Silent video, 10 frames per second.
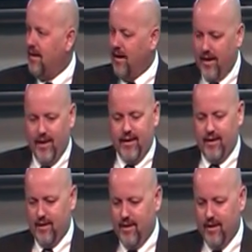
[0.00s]

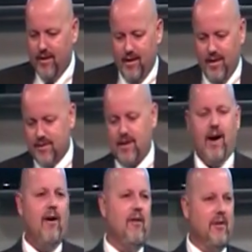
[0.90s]
Hey, it's
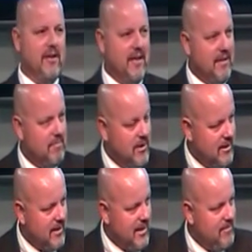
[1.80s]
all a deep
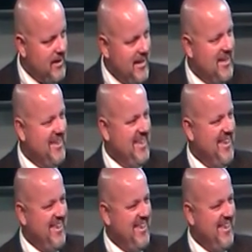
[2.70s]
book. Amen.